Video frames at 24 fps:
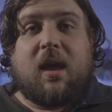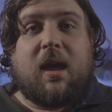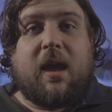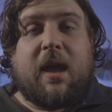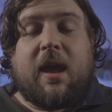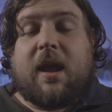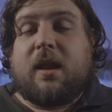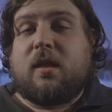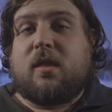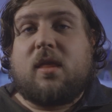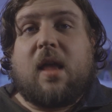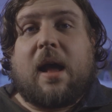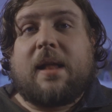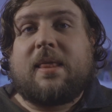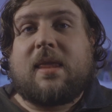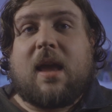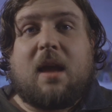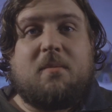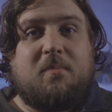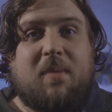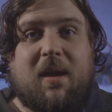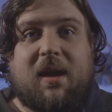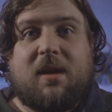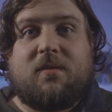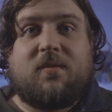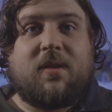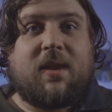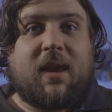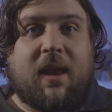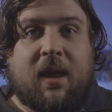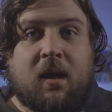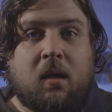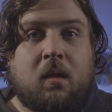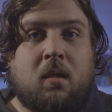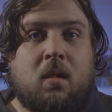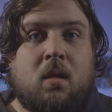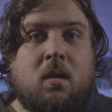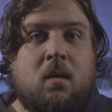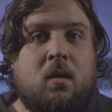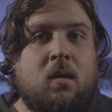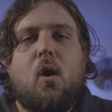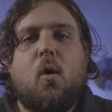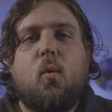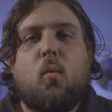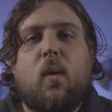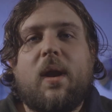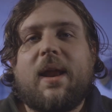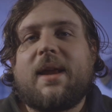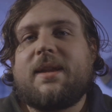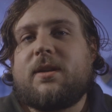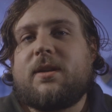it's not that big of a deal. What I